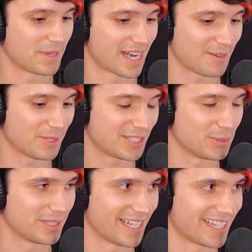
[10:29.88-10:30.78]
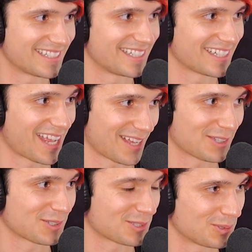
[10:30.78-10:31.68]
mean, I went to a dance at a
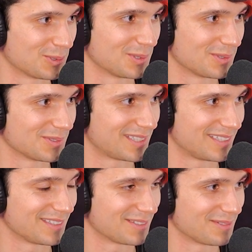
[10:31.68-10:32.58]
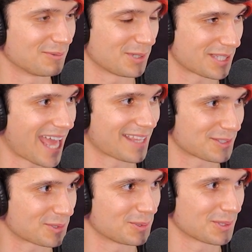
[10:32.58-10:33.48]
Catholic school with
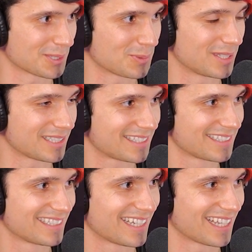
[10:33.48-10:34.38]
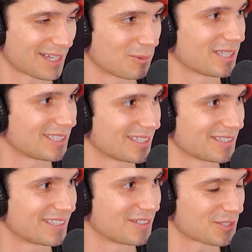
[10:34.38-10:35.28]
Catholic schoolgirls once. I like went
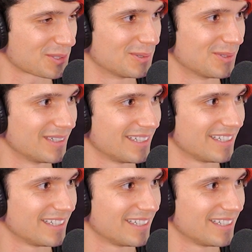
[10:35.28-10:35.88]
to their school.